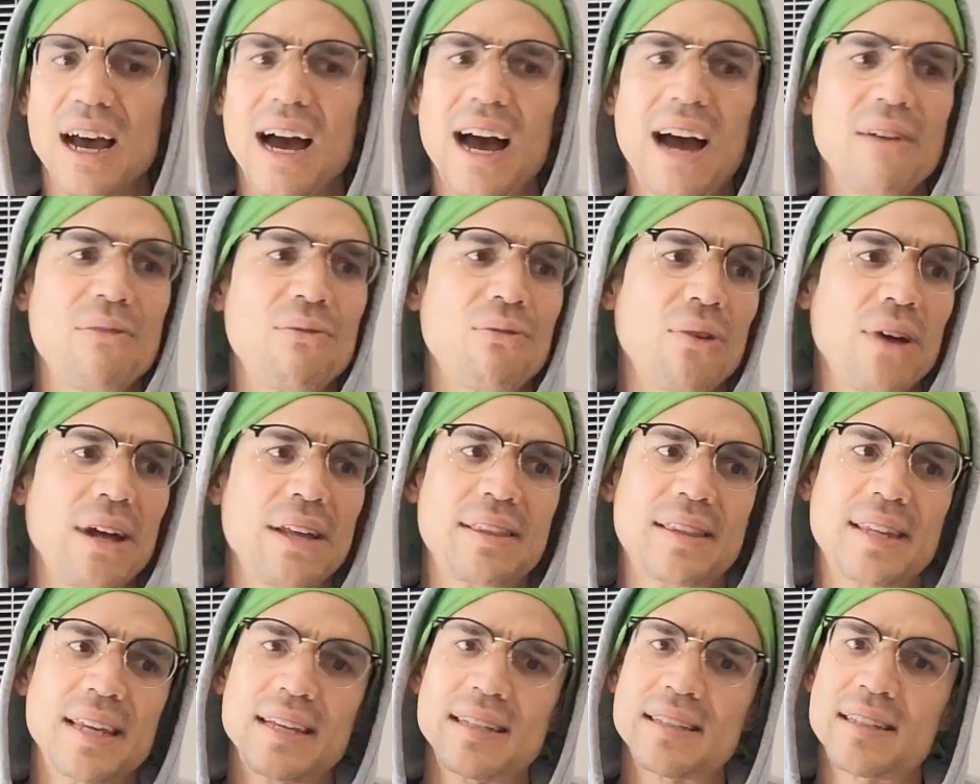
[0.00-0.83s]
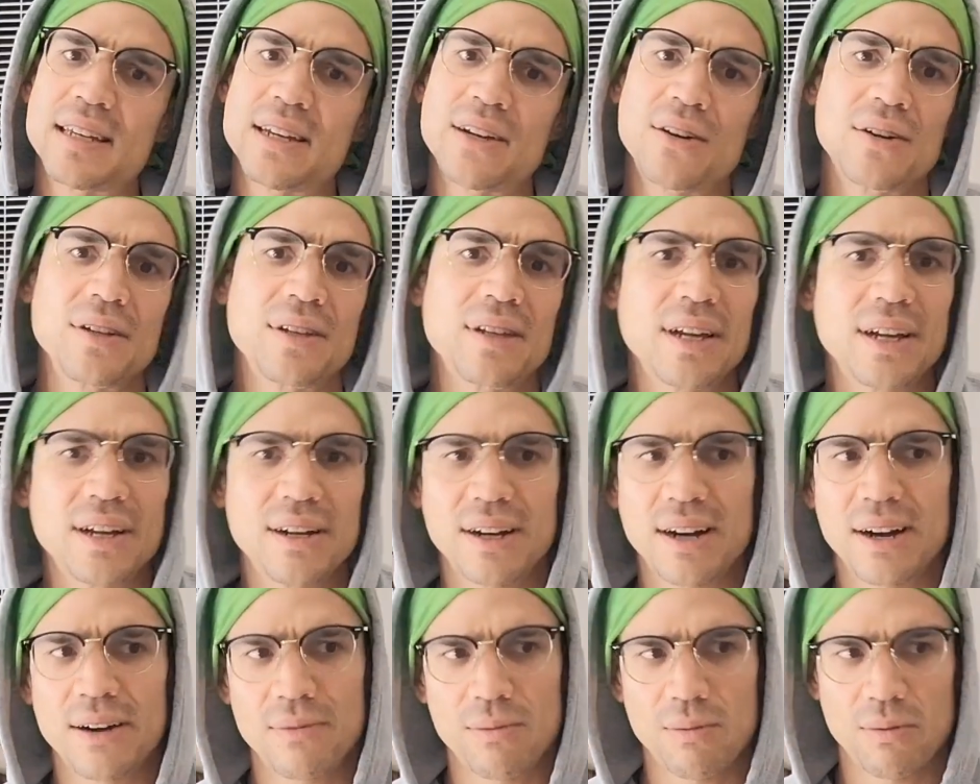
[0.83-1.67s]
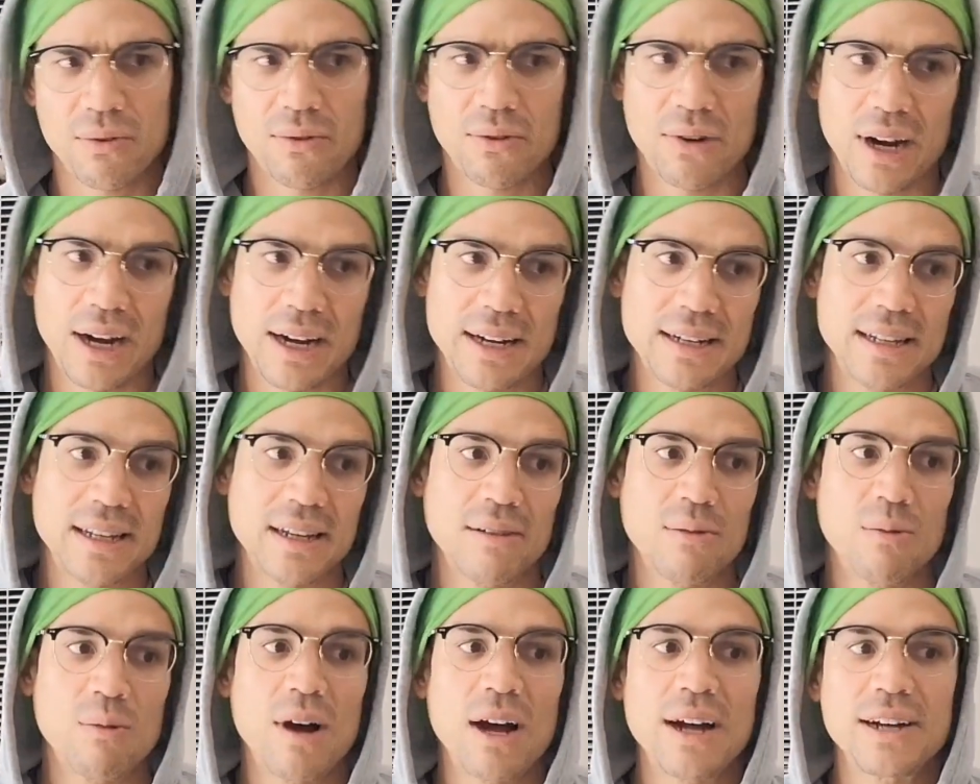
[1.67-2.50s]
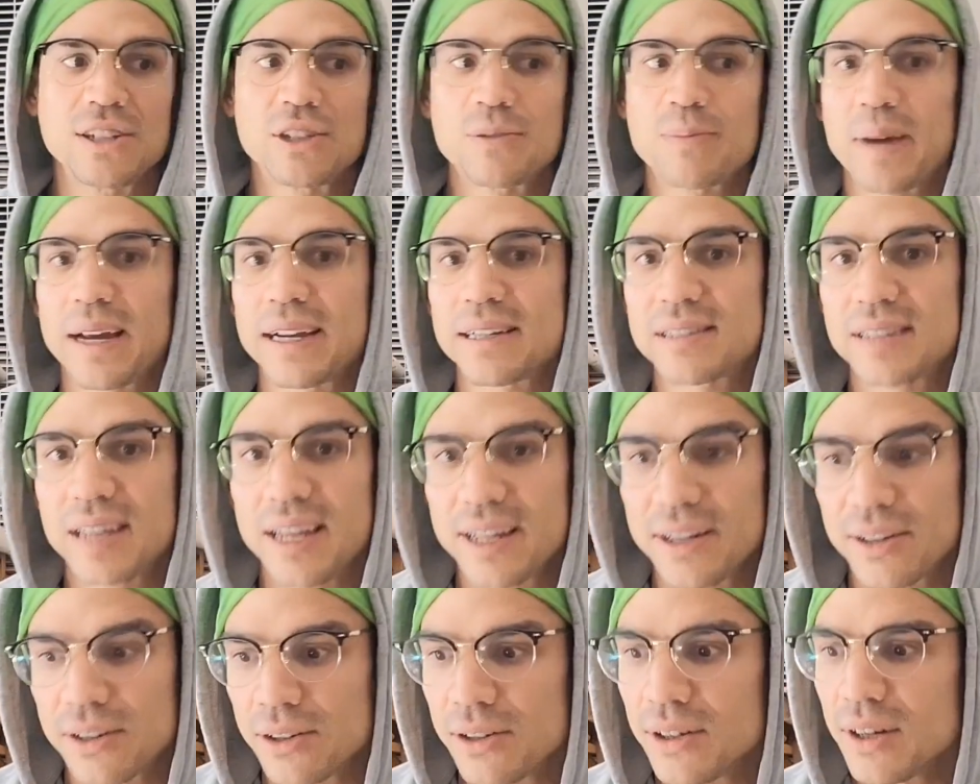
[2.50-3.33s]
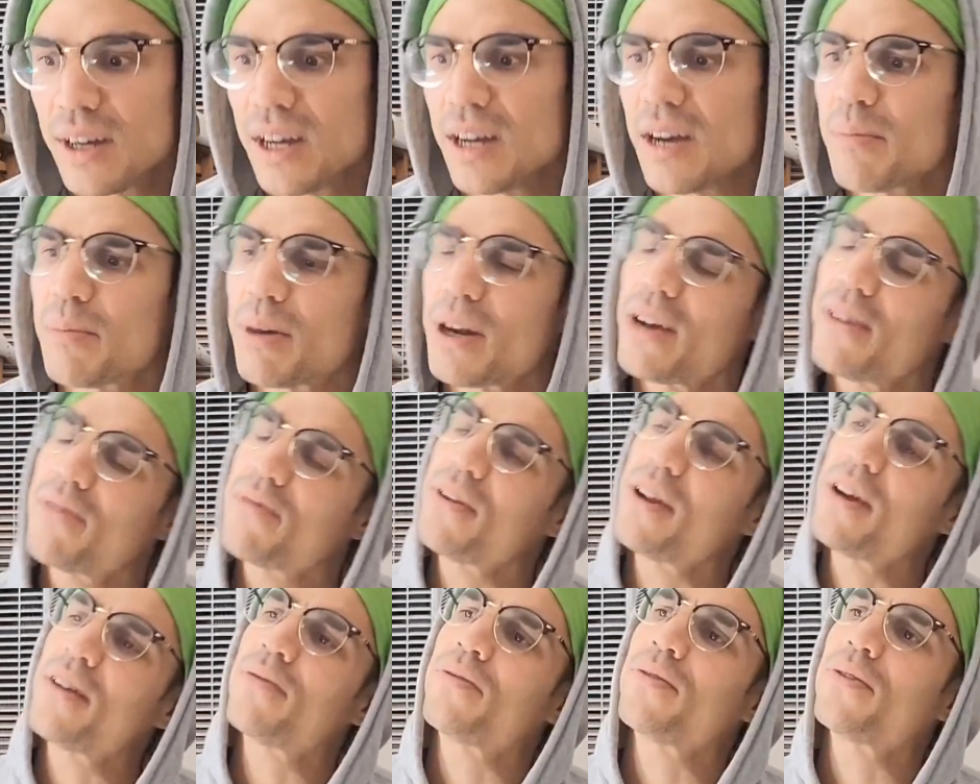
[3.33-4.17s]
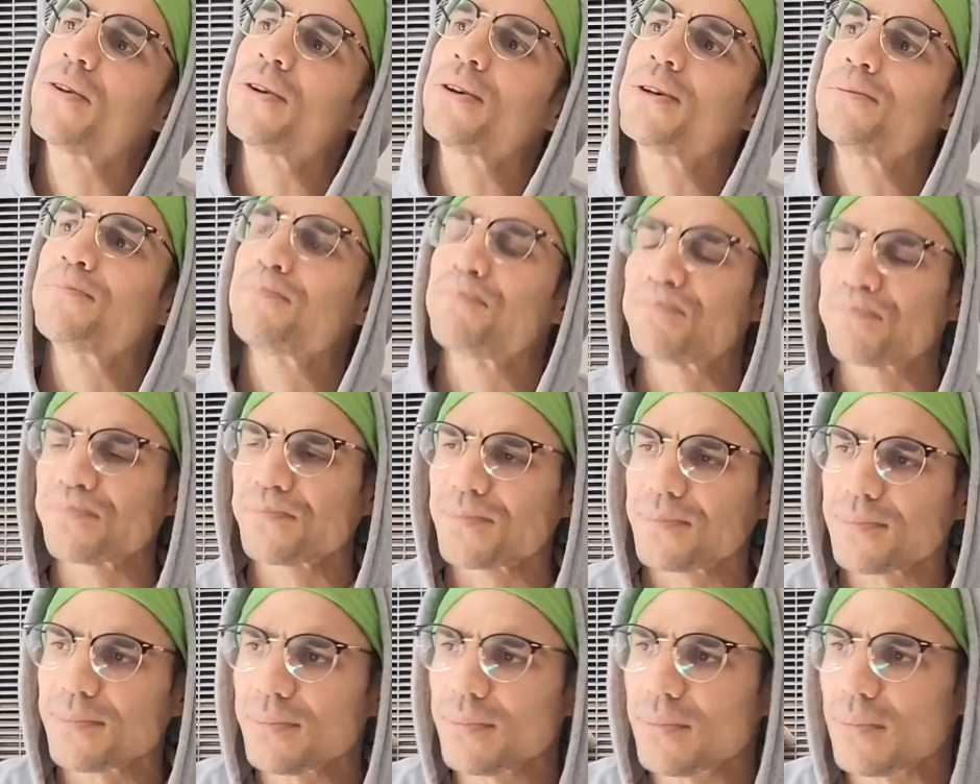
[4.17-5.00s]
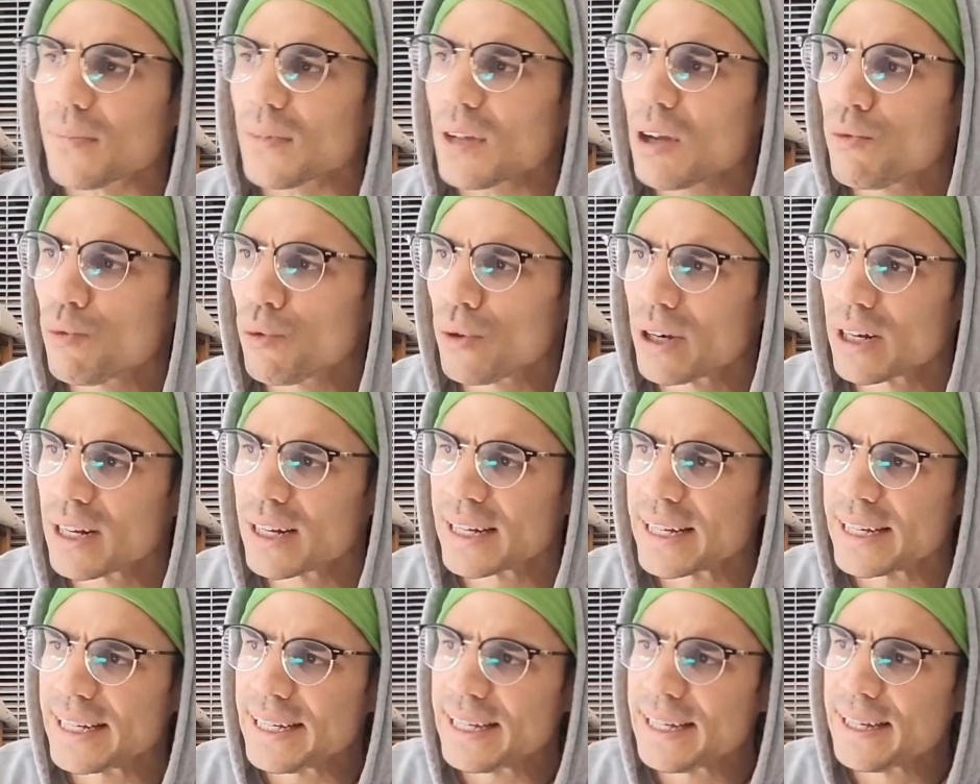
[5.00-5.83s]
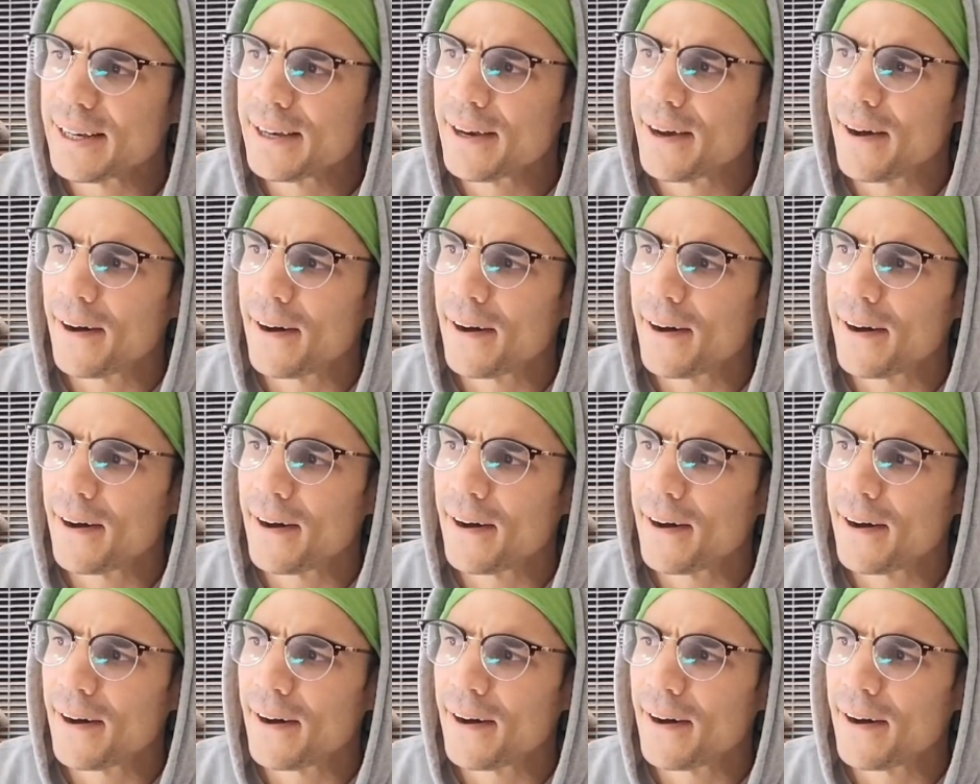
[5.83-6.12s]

I've read things here and there. I've read the Wine Spectator, but I've never really,